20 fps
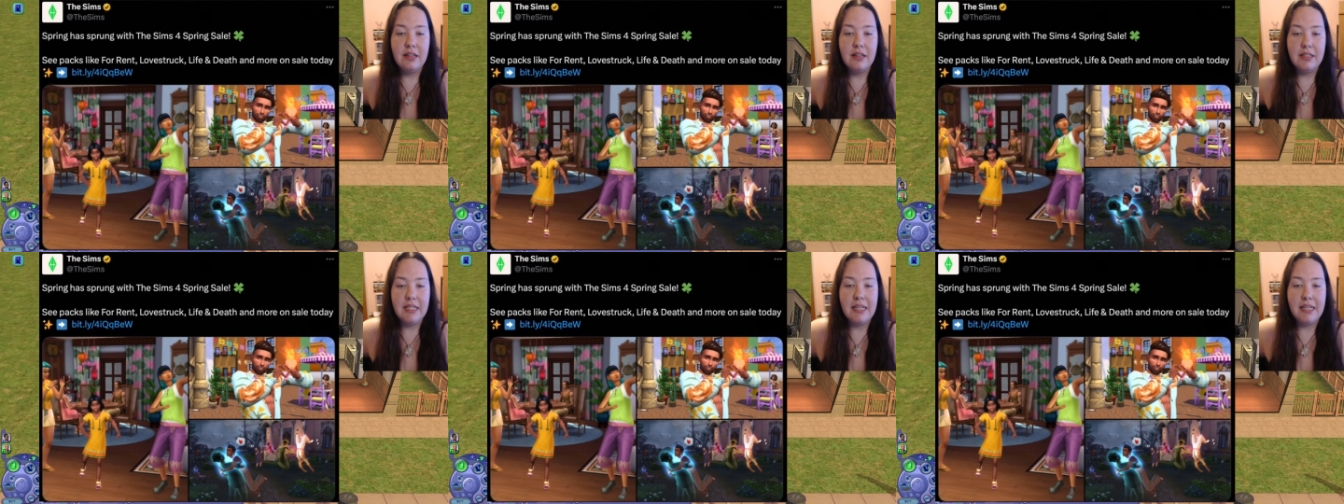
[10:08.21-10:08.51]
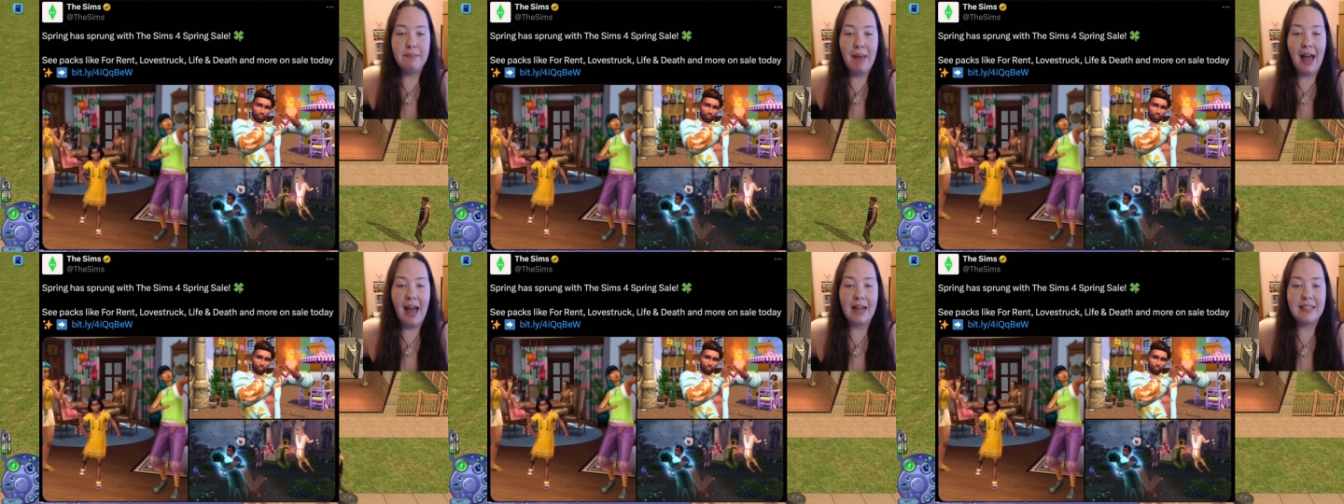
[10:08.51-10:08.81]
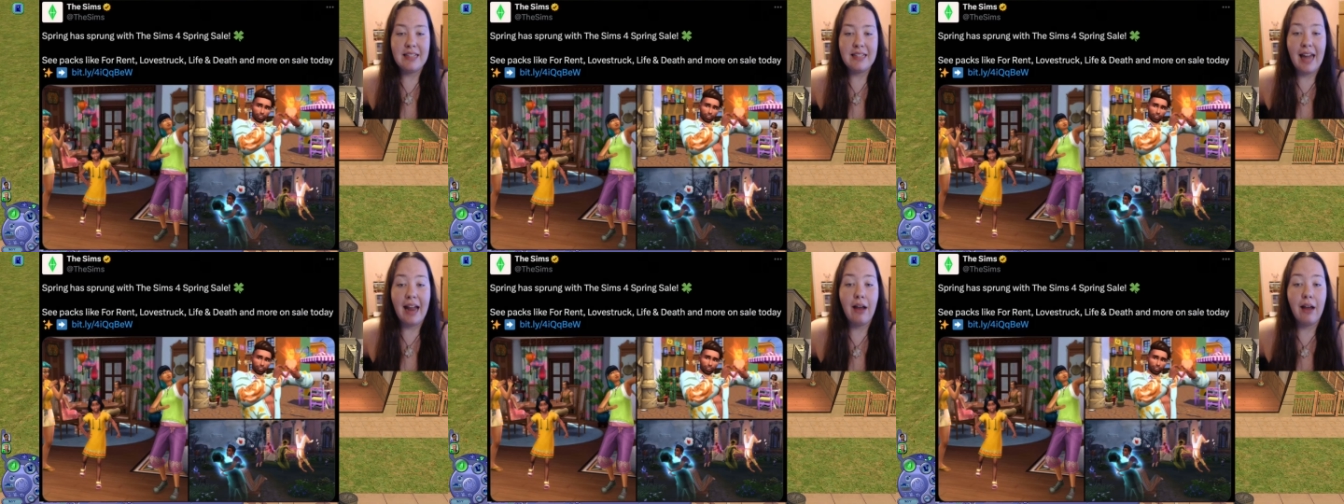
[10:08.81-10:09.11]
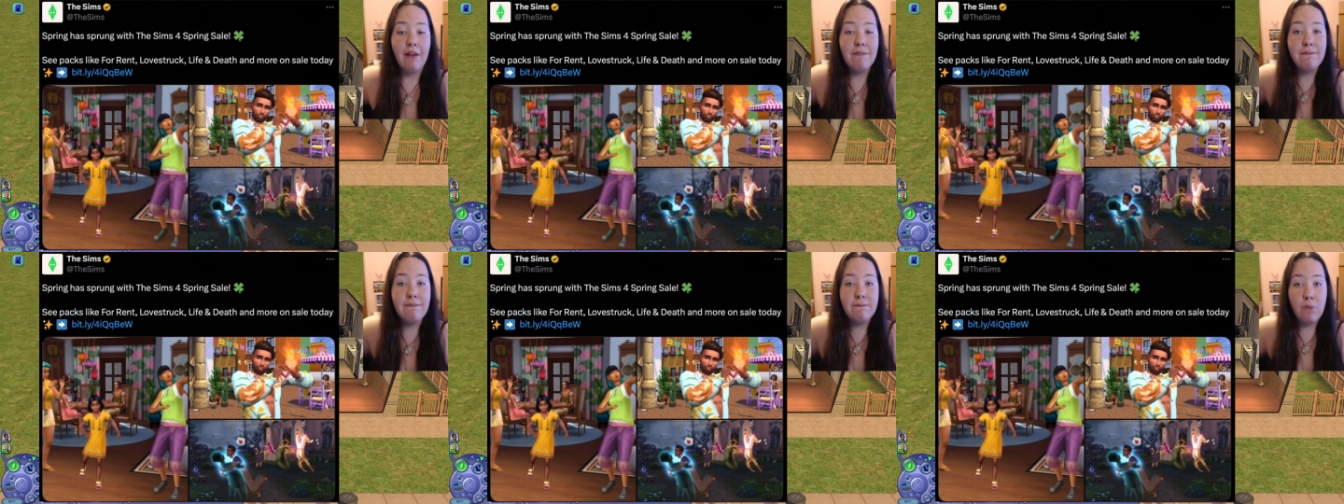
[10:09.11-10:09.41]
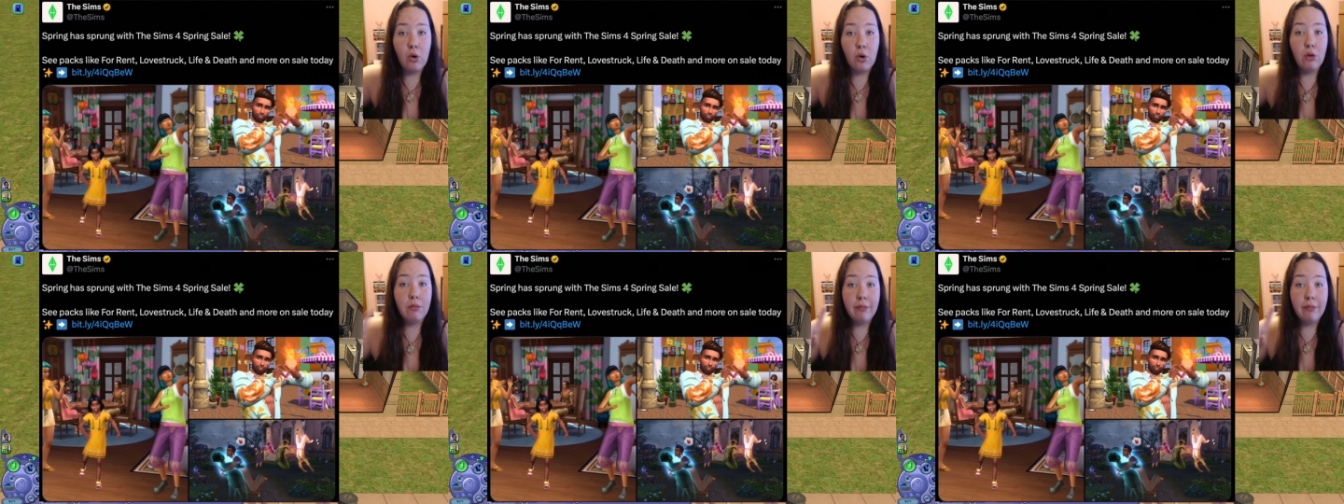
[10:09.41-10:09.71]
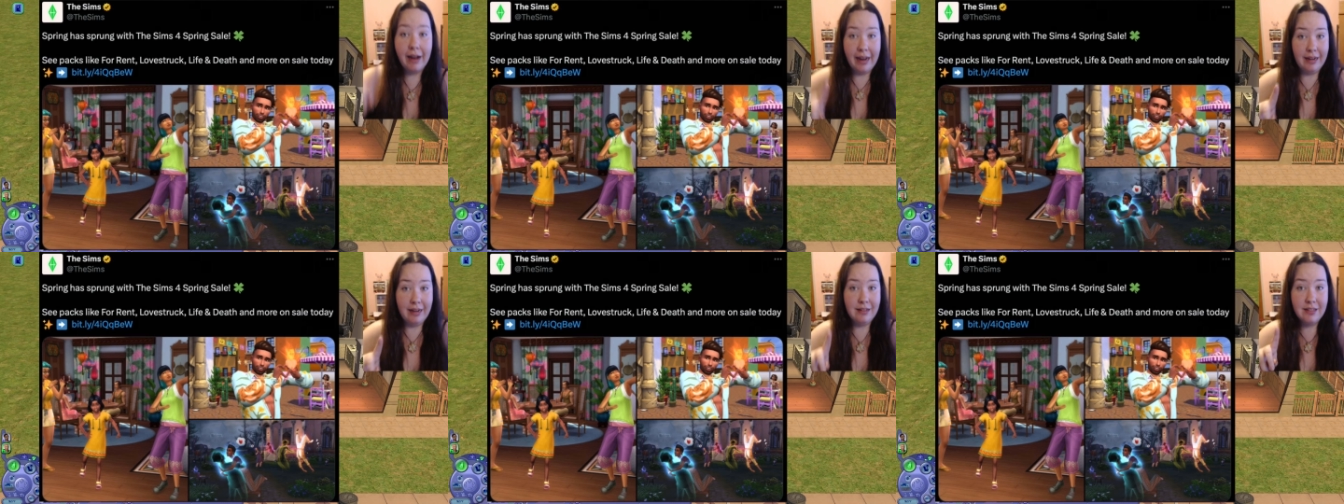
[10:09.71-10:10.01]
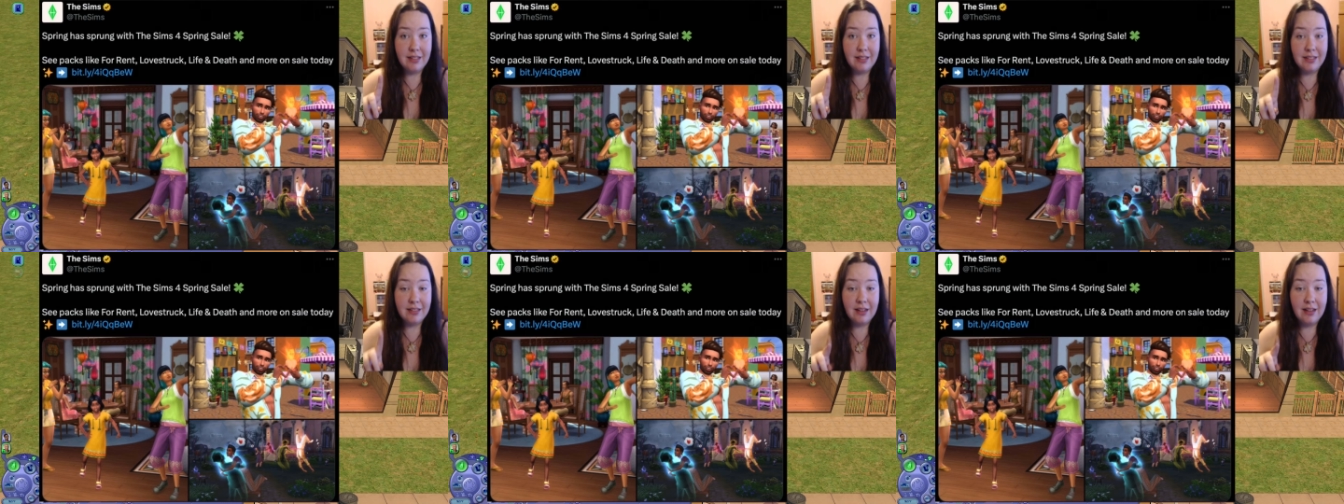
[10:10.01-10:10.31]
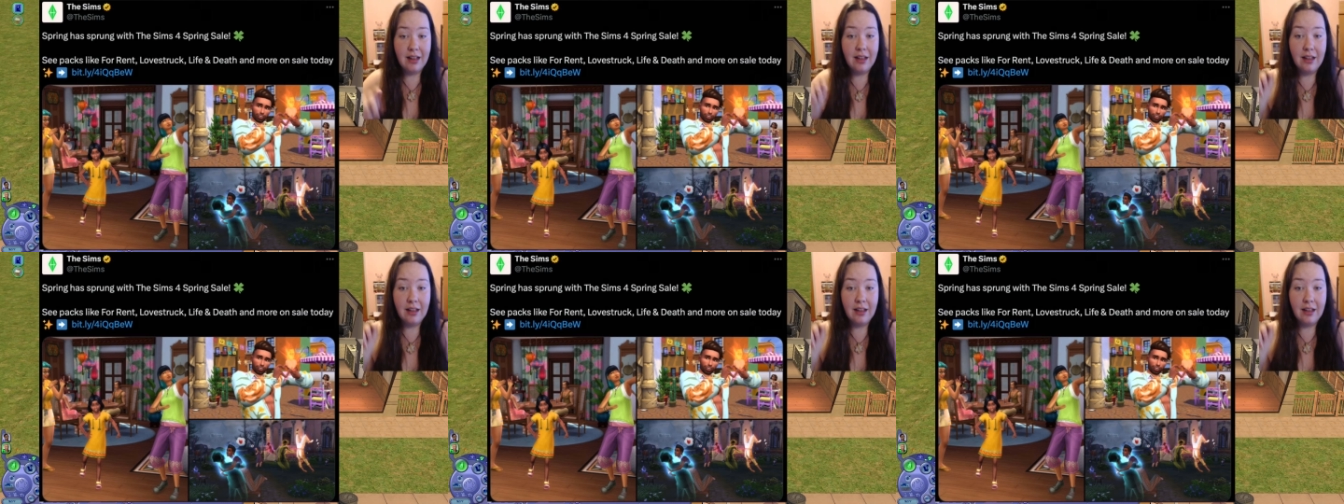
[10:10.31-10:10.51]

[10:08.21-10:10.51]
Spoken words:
See packs like For Rent,